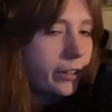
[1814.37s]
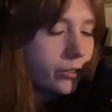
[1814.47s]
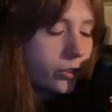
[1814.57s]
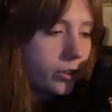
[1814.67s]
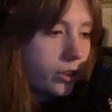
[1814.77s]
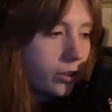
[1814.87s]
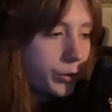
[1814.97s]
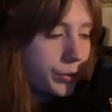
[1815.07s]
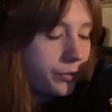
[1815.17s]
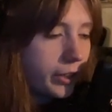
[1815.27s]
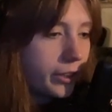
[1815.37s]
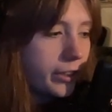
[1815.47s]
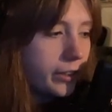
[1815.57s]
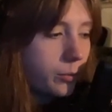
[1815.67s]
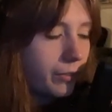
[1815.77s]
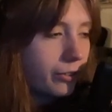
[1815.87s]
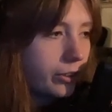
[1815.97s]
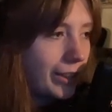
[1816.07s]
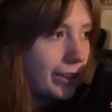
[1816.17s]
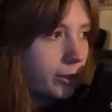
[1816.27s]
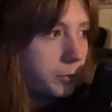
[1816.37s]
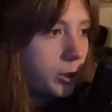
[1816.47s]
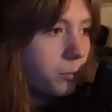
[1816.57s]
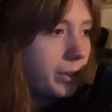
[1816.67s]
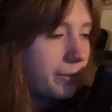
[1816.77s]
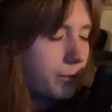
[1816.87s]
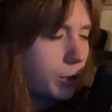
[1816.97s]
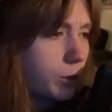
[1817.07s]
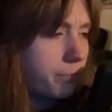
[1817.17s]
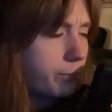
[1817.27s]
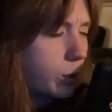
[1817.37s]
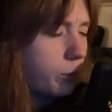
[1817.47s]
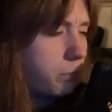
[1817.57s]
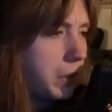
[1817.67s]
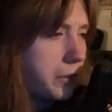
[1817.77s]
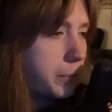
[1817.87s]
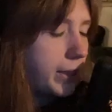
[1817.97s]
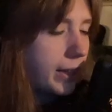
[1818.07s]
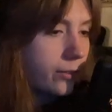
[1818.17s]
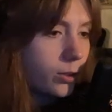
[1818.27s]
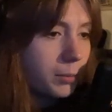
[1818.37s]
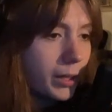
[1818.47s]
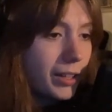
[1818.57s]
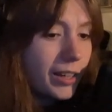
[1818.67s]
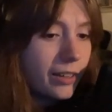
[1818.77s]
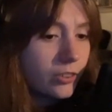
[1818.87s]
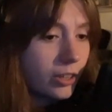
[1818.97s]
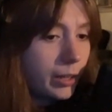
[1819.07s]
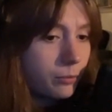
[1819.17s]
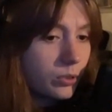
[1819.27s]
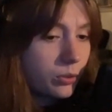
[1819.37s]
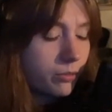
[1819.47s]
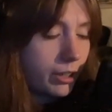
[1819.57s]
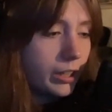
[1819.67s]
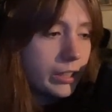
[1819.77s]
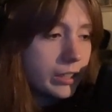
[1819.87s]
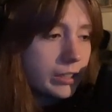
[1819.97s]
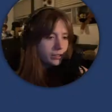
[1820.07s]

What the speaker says: here and turn her into a fairy, and then wait for her dad to come home, and or her husband, I assume, and turn him into a fairy,